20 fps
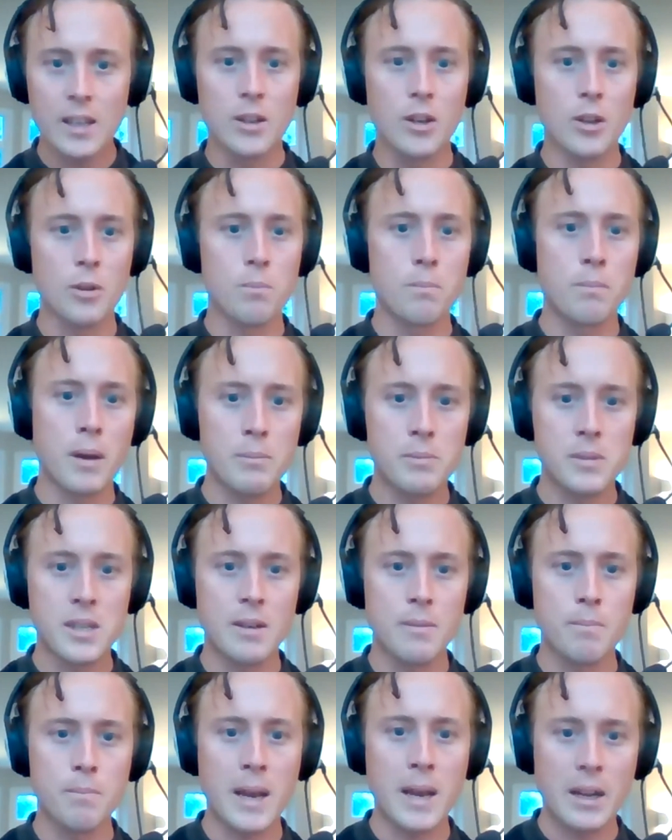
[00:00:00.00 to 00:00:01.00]
You know, pubs
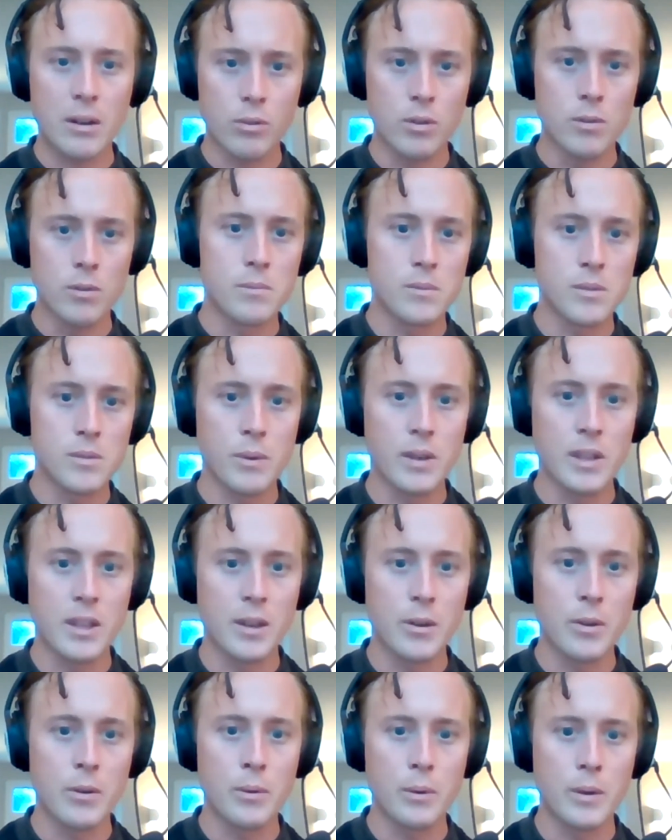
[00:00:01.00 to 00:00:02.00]
had back rooms where they
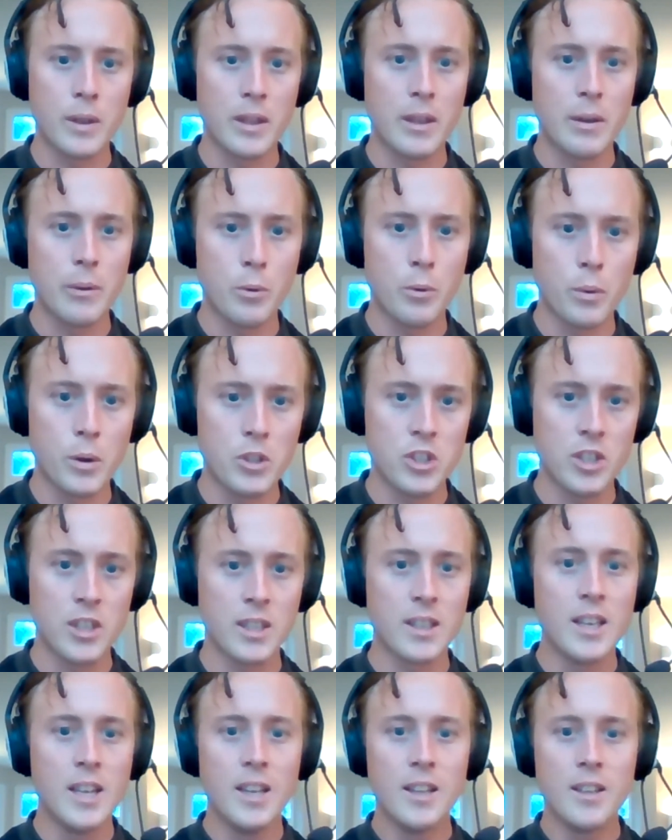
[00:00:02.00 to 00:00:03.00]
where they were washing